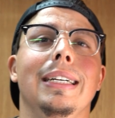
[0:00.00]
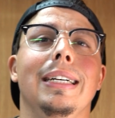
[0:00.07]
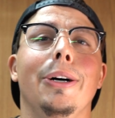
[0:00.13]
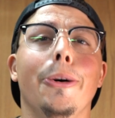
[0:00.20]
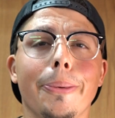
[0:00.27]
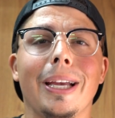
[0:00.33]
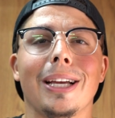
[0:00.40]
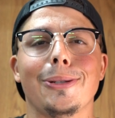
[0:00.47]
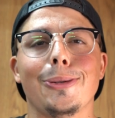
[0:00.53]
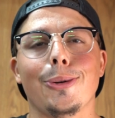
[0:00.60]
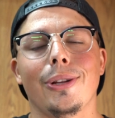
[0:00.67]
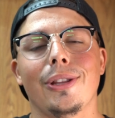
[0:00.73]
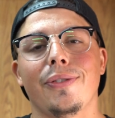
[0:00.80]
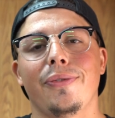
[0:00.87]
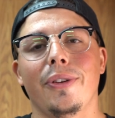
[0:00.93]
Hope you guys
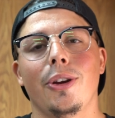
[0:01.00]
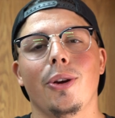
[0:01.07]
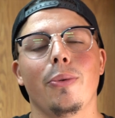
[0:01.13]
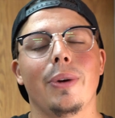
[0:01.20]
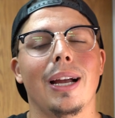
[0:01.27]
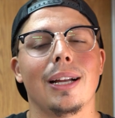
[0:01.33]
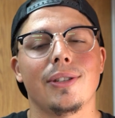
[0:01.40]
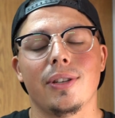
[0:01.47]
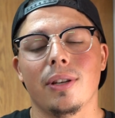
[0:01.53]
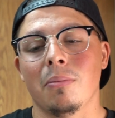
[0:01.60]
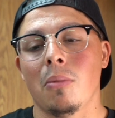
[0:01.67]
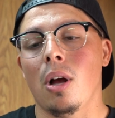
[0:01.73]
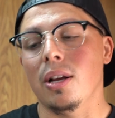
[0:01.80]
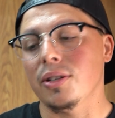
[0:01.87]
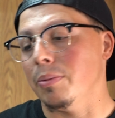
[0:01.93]
enjoyed this video. We had some
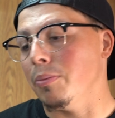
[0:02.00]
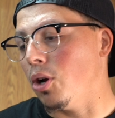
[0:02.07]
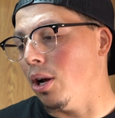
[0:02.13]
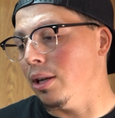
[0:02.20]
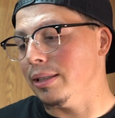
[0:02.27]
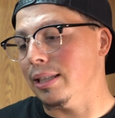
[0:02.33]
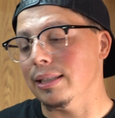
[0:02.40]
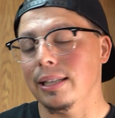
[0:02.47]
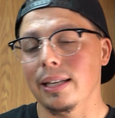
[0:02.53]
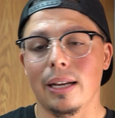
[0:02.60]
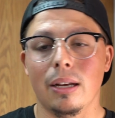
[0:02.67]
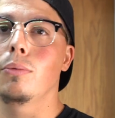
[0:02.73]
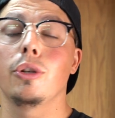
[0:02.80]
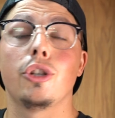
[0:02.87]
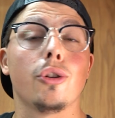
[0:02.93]
awesome content
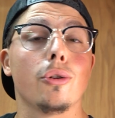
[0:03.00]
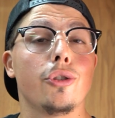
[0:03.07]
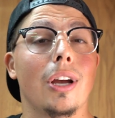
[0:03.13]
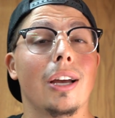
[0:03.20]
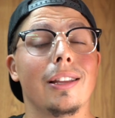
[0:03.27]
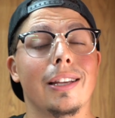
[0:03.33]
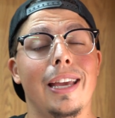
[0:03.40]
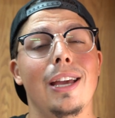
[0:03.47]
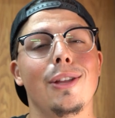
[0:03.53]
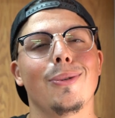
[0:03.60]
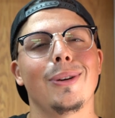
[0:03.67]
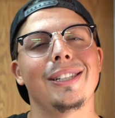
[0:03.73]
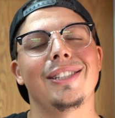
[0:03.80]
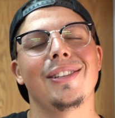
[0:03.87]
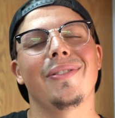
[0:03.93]
today. We showed you how the
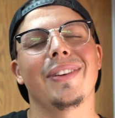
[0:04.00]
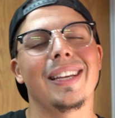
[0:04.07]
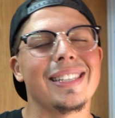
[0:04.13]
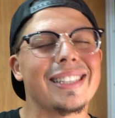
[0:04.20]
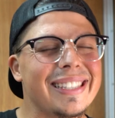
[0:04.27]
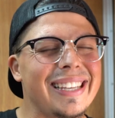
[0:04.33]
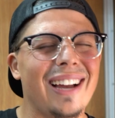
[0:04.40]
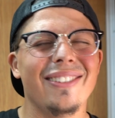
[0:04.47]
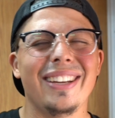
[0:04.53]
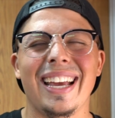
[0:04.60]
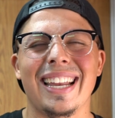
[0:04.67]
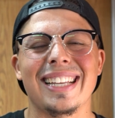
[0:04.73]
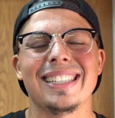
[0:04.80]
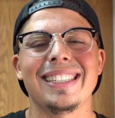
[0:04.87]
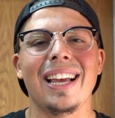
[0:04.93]
K20 Civic is sounding,
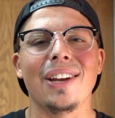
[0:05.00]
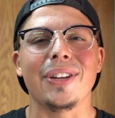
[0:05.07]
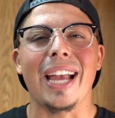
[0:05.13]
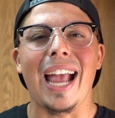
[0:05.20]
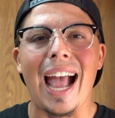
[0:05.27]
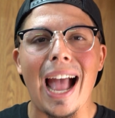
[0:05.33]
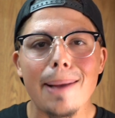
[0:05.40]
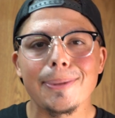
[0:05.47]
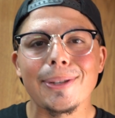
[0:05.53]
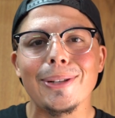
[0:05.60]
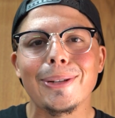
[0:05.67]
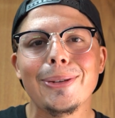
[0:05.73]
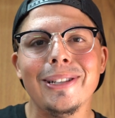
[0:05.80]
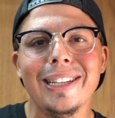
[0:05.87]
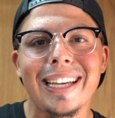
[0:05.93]
and it's sounding
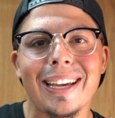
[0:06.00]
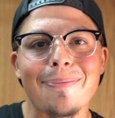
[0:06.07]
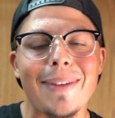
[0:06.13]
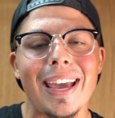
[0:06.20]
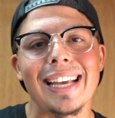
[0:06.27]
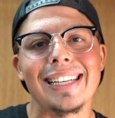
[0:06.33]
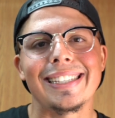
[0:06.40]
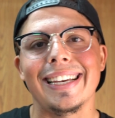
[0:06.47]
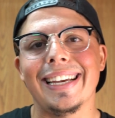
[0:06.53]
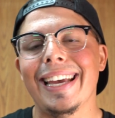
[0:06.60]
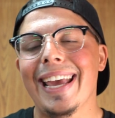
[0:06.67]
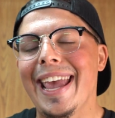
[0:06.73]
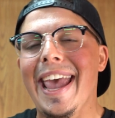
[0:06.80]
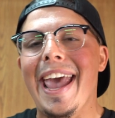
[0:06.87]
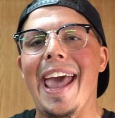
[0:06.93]
absolutely amazing.
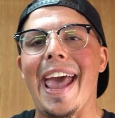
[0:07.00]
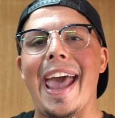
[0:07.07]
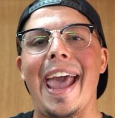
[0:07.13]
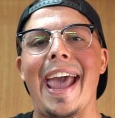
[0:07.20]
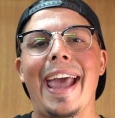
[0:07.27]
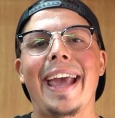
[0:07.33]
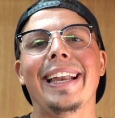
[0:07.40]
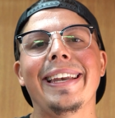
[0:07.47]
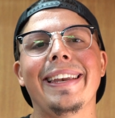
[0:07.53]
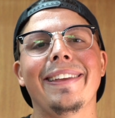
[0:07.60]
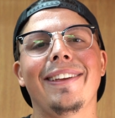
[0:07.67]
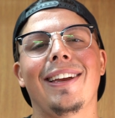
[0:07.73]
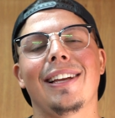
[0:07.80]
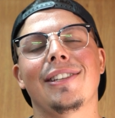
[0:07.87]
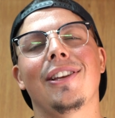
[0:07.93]
And
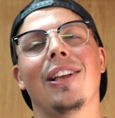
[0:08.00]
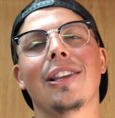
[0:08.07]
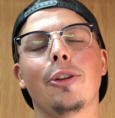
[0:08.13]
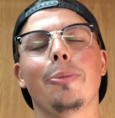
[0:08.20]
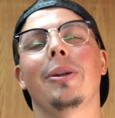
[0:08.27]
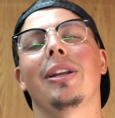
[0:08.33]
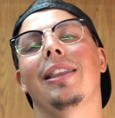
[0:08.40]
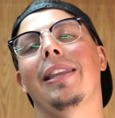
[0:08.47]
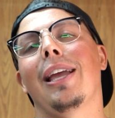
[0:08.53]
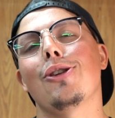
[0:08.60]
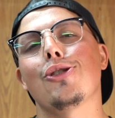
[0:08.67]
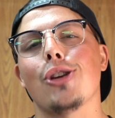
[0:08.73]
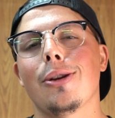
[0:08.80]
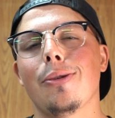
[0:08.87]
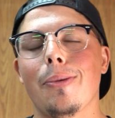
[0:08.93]
you guys saw a little bit of
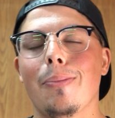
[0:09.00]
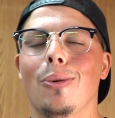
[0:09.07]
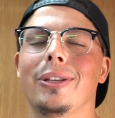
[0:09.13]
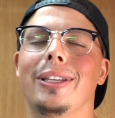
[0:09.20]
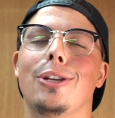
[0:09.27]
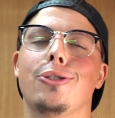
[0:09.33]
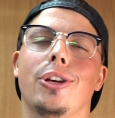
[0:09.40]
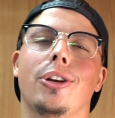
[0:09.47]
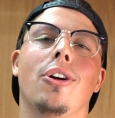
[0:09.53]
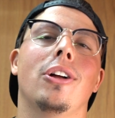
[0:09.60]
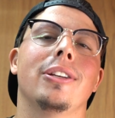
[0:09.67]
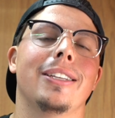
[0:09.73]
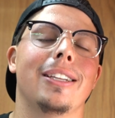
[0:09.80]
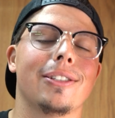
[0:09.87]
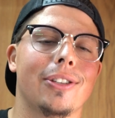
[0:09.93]
attention, and more attention
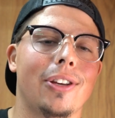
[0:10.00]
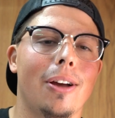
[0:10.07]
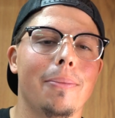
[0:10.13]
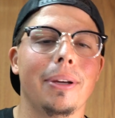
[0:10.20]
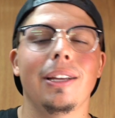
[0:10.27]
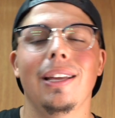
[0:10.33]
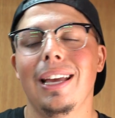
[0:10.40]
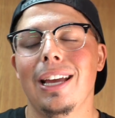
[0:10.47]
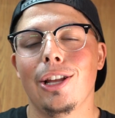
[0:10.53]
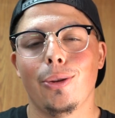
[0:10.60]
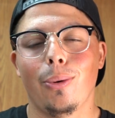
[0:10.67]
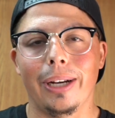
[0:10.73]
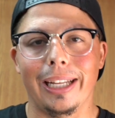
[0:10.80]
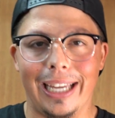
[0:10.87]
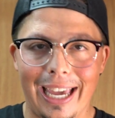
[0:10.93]
content is coming.
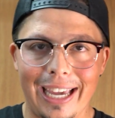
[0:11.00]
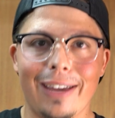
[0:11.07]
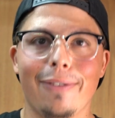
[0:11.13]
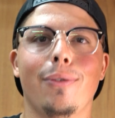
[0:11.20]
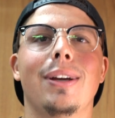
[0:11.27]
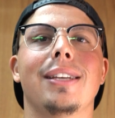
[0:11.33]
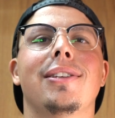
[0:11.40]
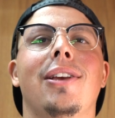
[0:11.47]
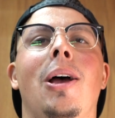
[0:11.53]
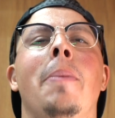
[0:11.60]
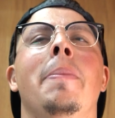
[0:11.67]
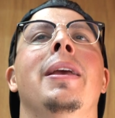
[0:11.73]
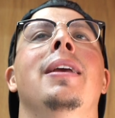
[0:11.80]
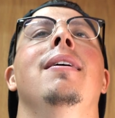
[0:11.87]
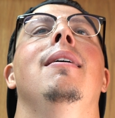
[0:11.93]
20K giveaways
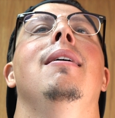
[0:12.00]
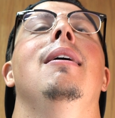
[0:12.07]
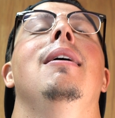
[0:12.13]
coming.